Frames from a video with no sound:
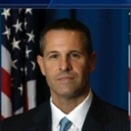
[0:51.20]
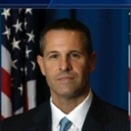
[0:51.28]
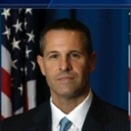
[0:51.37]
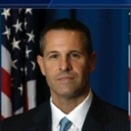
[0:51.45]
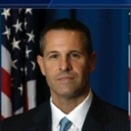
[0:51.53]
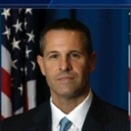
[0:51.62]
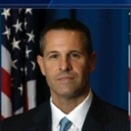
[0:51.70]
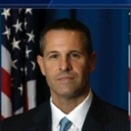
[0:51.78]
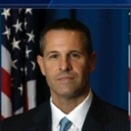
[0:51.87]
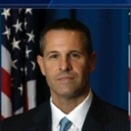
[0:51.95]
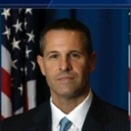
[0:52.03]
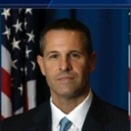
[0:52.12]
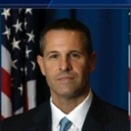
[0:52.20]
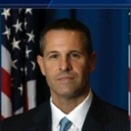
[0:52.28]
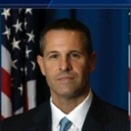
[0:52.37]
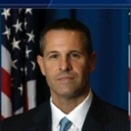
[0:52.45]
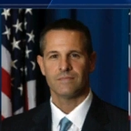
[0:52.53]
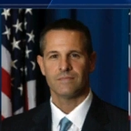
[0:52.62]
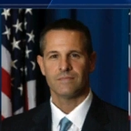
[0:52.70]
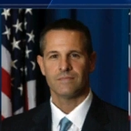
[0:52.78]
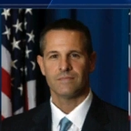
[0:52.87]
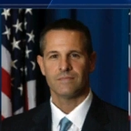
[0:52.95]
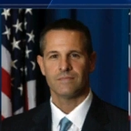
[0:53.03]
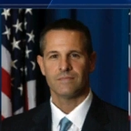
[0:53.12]

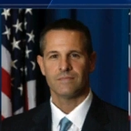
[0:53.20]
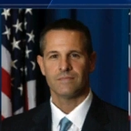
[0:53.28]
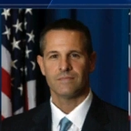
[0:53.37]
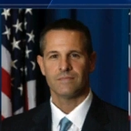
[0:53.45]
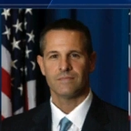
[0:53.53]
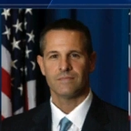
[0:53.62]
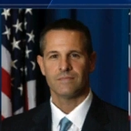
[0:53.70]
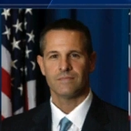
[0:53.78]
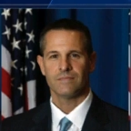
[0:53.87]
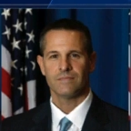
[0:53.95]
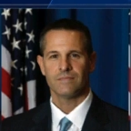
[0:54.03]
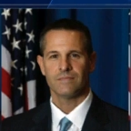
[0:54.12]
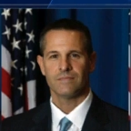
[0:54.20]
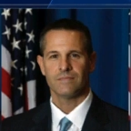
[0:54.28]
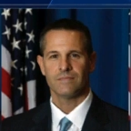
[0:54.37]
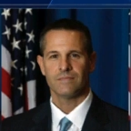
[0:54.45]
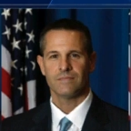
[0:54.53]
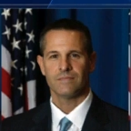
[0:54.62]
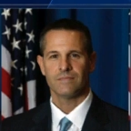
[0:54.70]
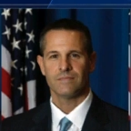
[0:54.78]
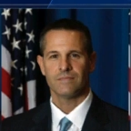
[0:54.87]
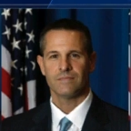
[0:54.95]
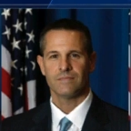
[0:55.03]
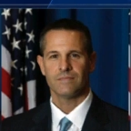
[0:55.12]

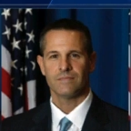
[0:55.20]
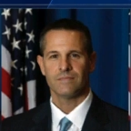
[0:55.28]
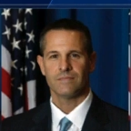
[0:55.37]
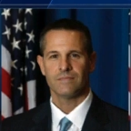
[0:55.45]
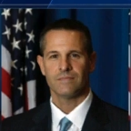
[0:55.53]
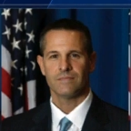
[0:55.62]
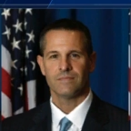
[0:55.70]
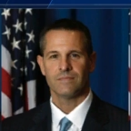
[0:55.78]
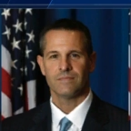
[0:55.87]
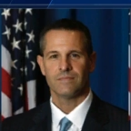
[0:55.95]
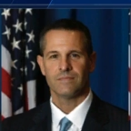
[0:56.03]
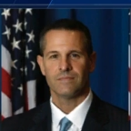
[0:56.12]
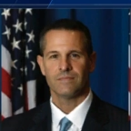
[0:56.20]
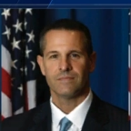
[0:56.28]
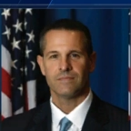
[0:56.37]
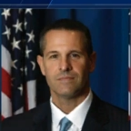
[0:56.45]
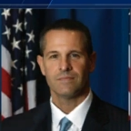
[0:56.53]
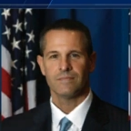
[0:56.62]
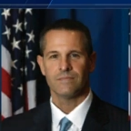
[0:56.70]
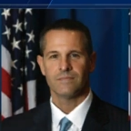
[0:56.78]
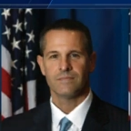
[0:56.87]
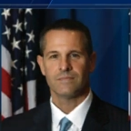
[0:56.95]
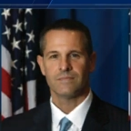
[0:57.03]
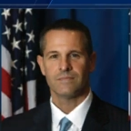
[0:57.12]

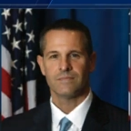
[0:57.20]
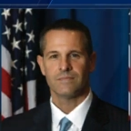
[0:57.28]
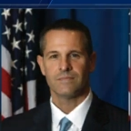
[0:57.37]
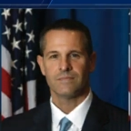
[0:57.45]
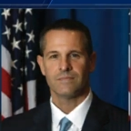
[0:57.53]
This is a still picture; no speech is visible.